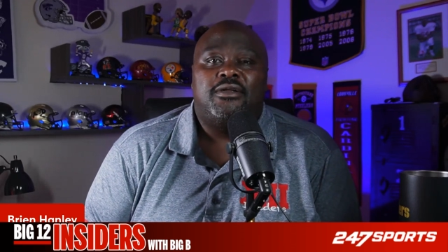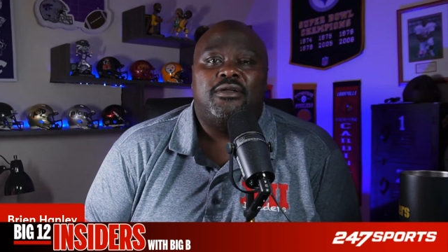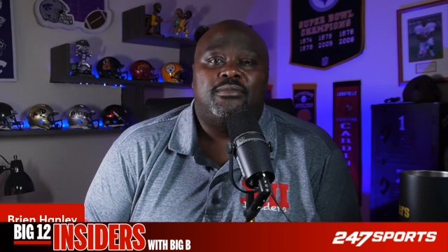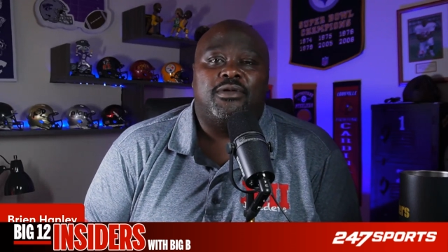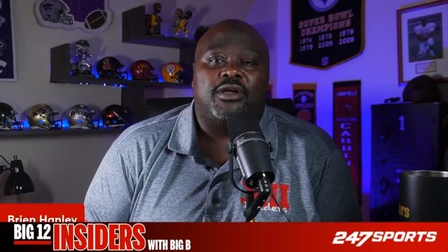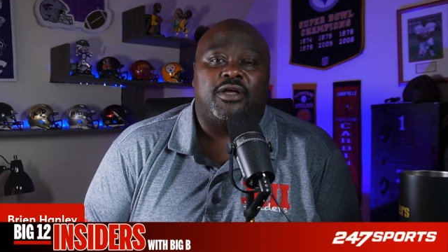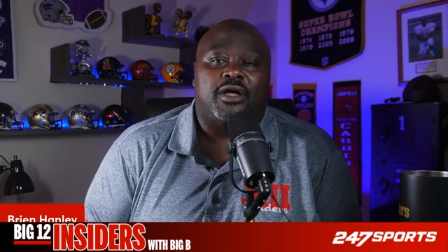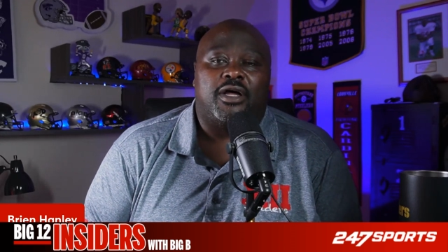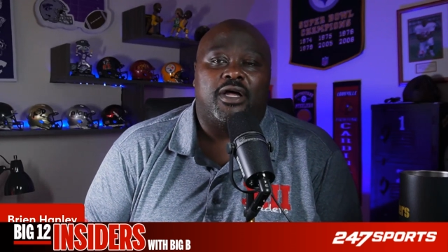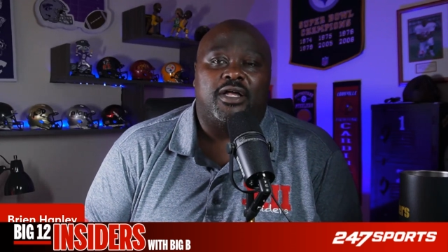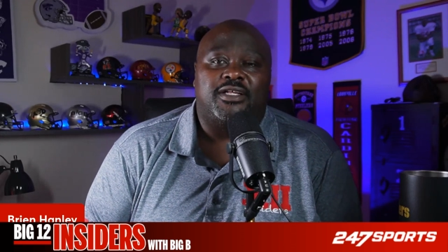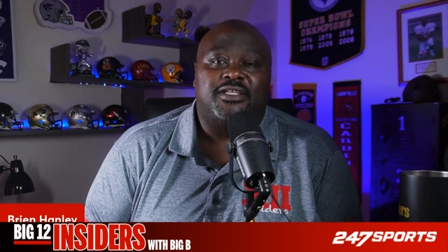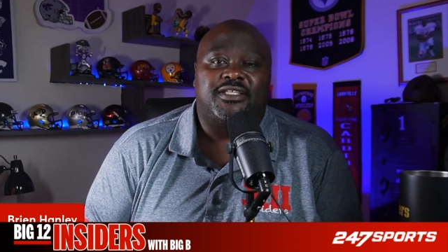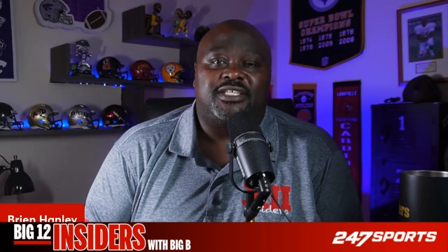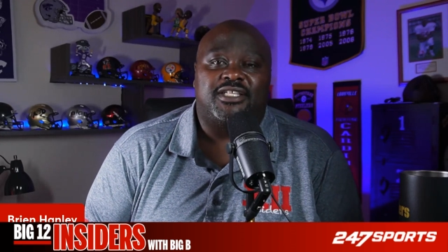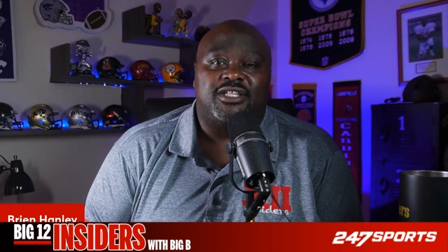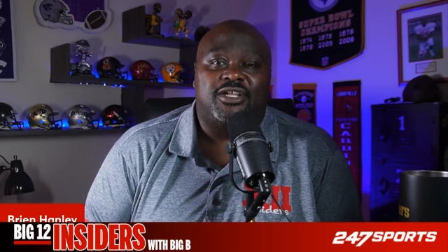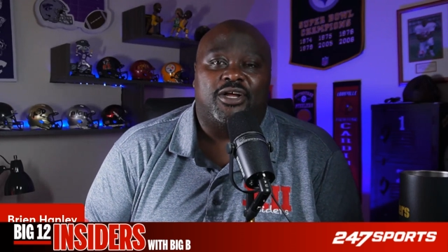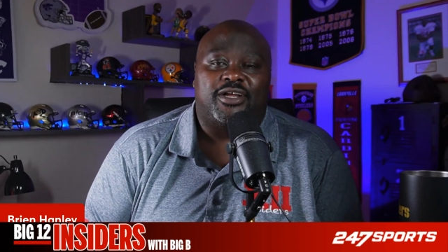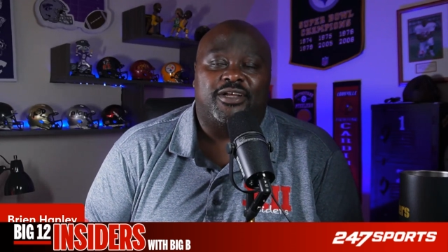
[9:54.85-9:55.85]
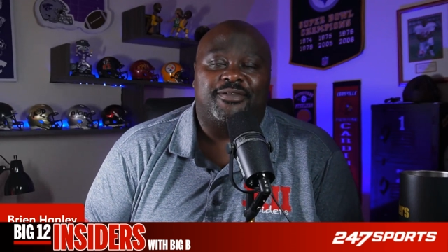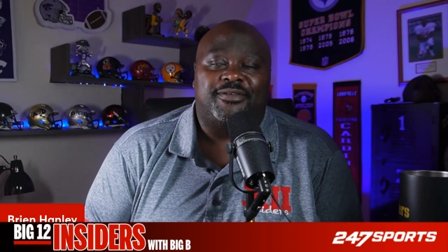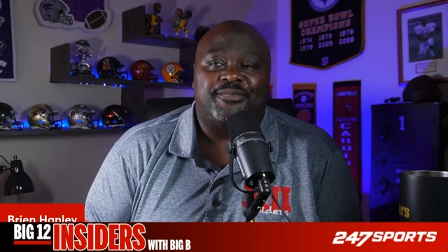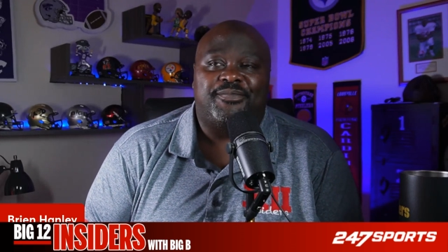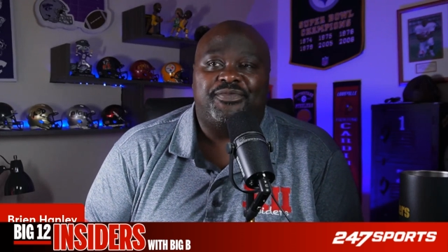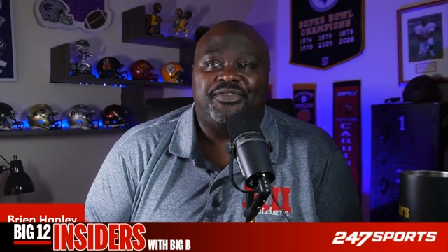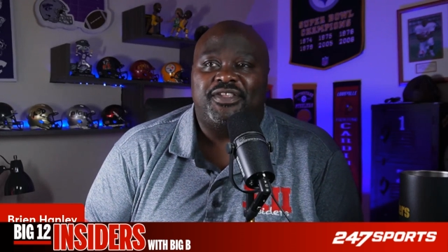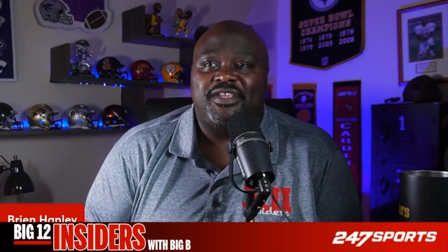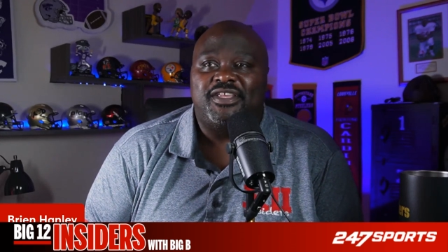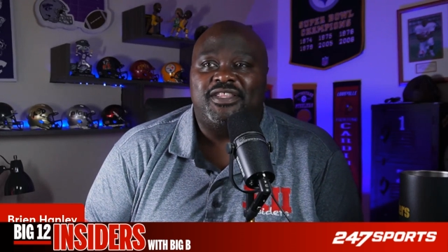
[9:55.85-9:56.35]
Because, look,
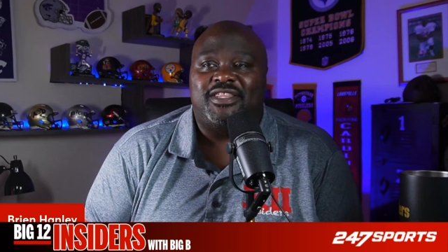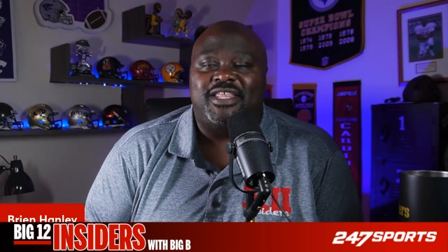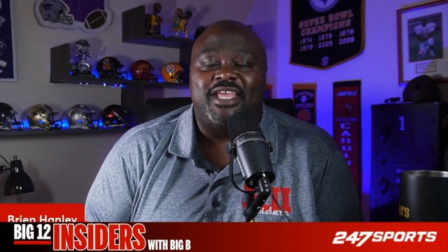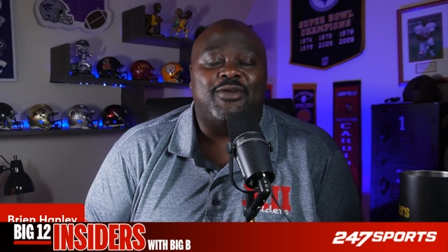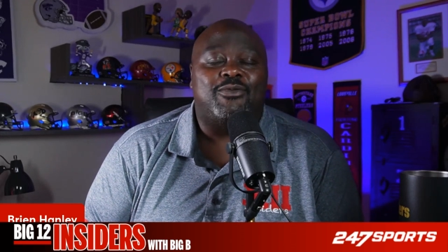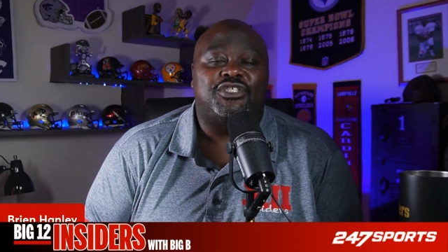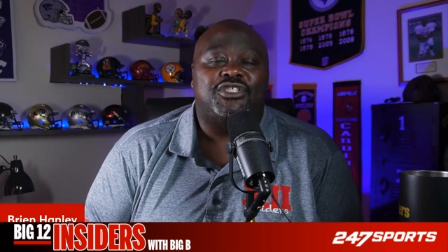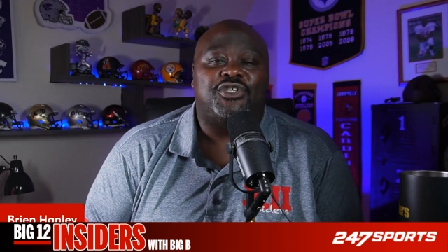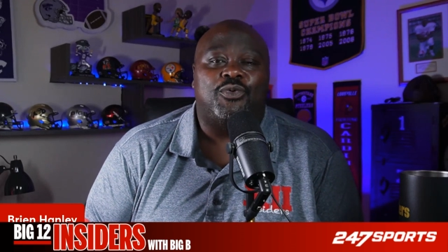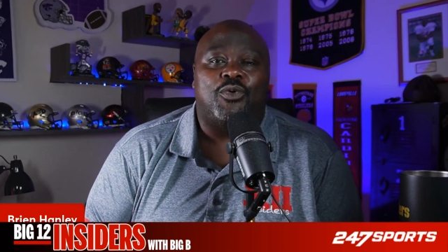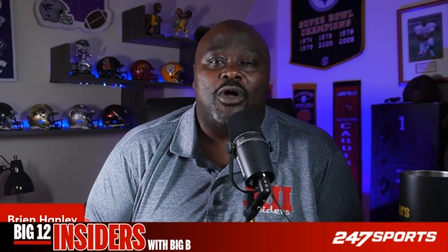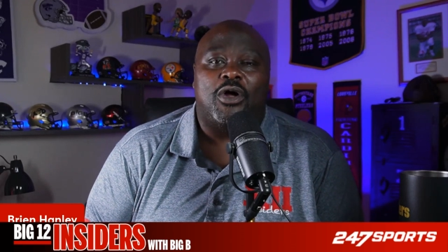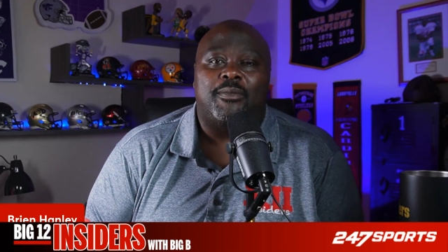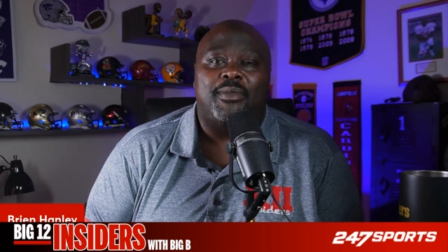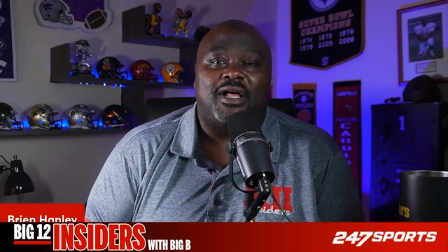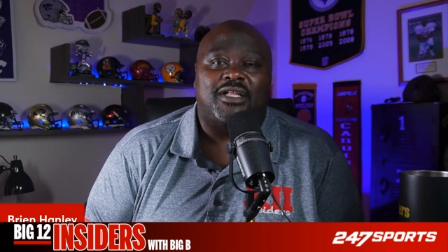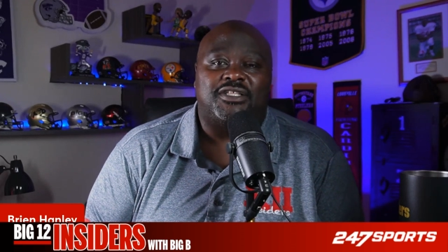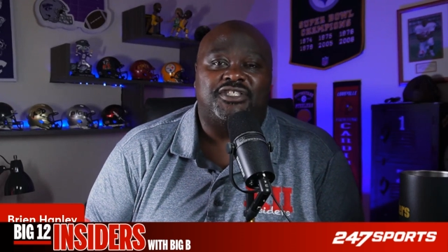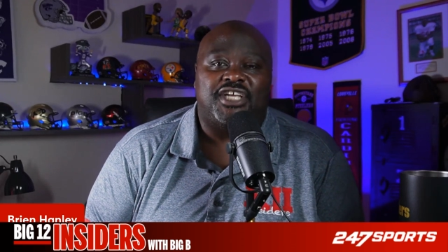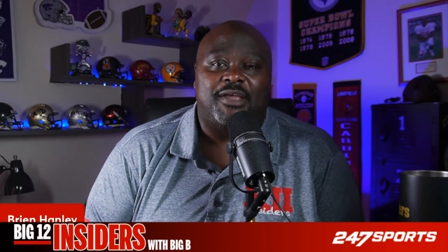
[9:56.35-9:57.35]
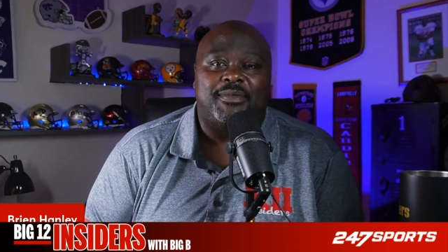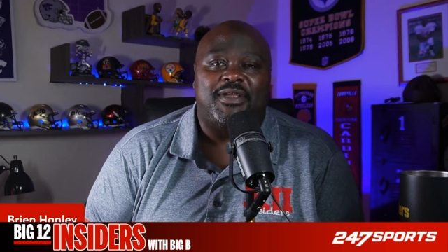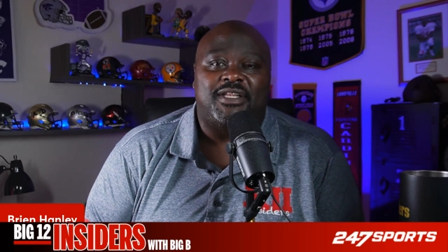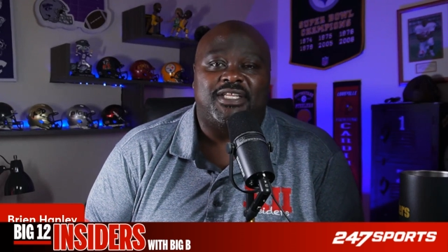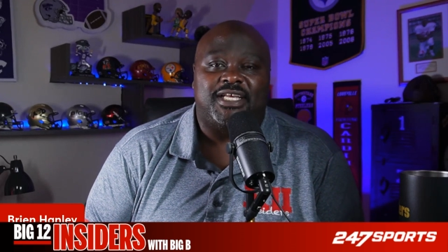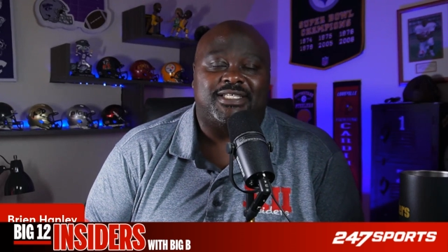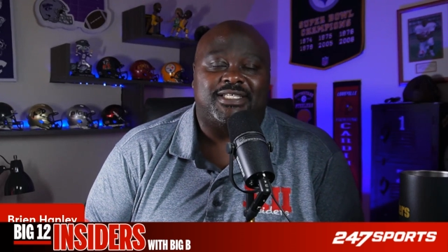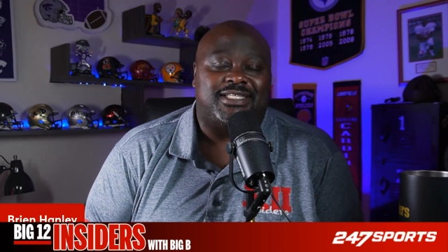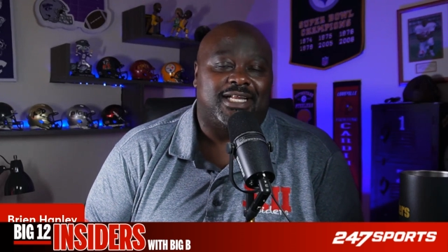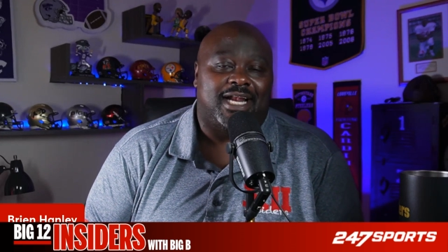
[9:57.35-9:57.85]
think what you want about Jamie
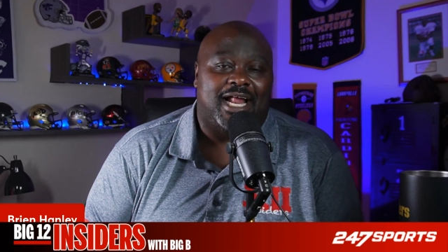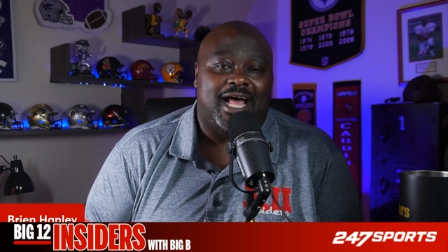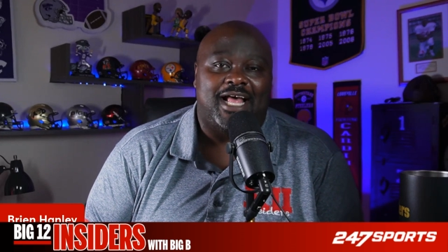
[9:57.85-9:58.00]
Dixon.